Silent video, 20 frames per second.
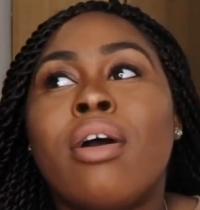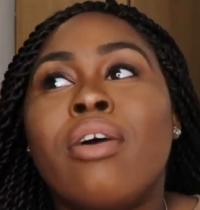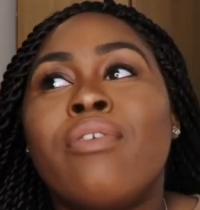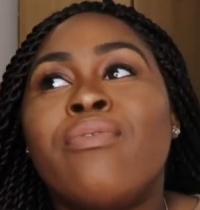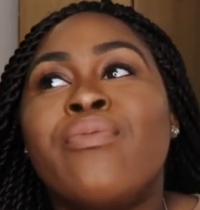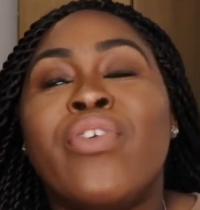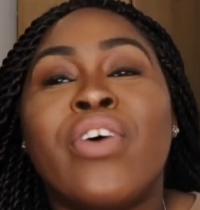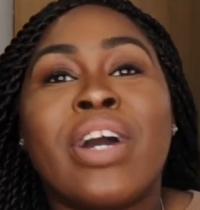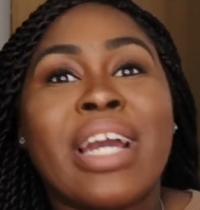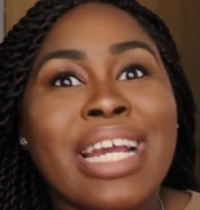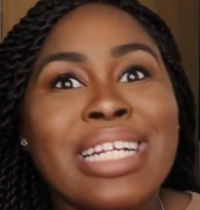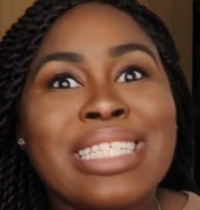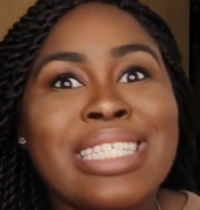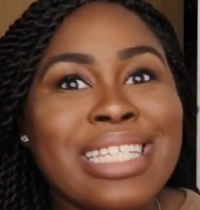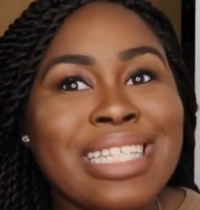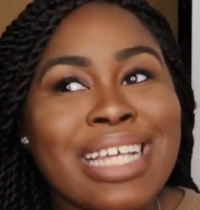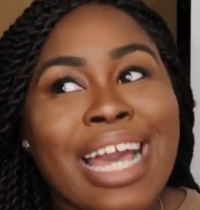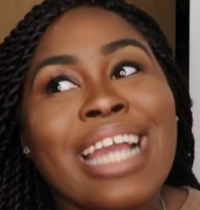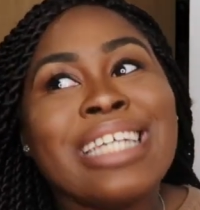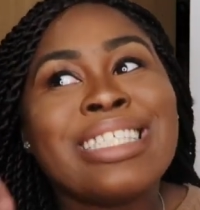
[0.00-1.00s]

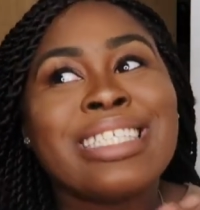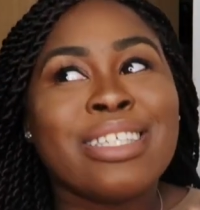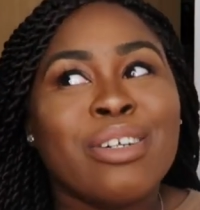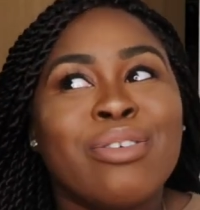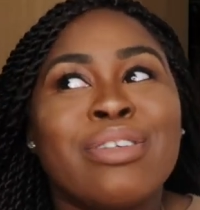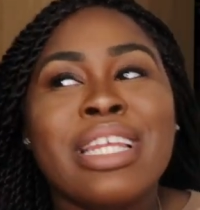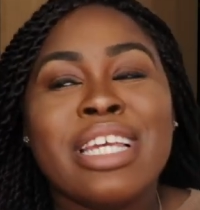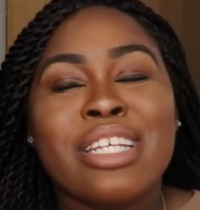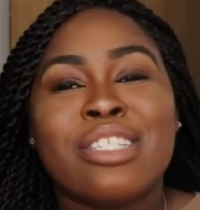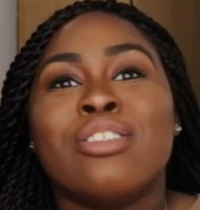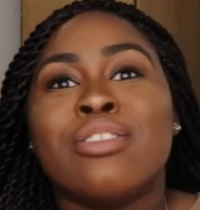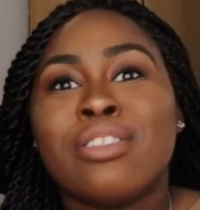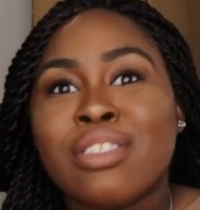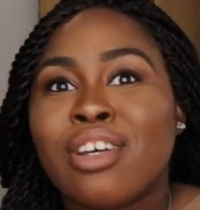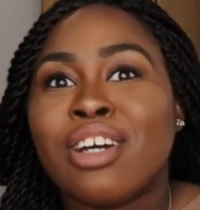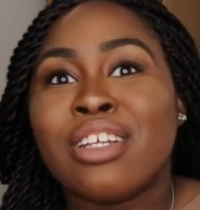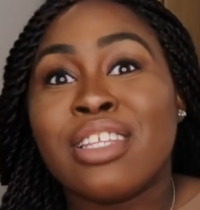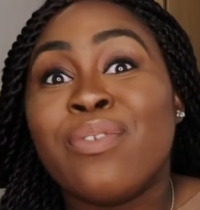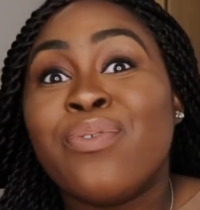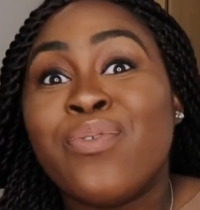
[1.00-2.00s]
forgetting that I still need to
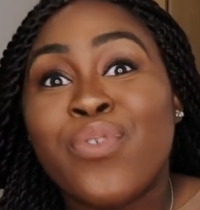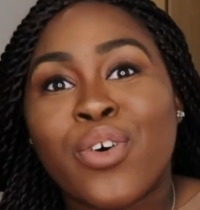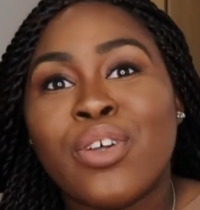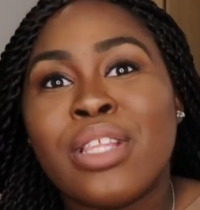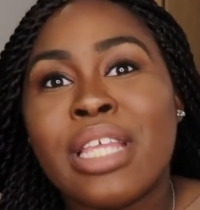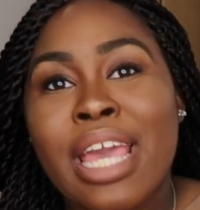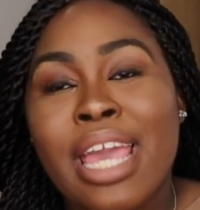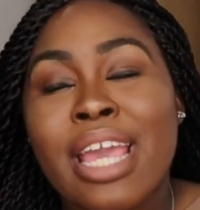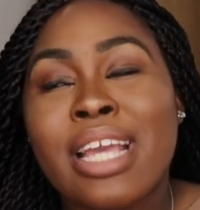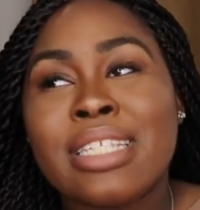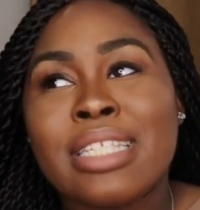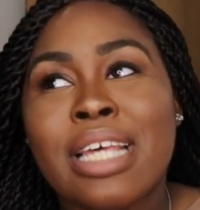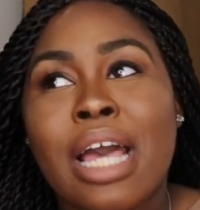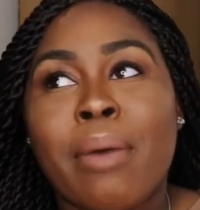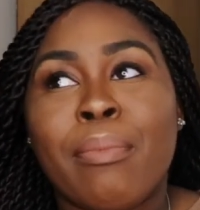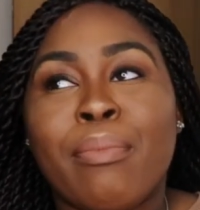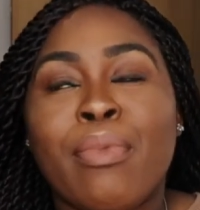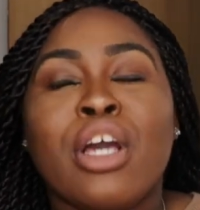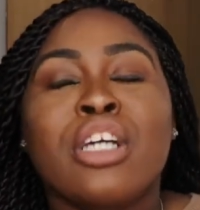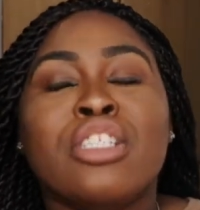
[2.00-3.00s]
study for the exam.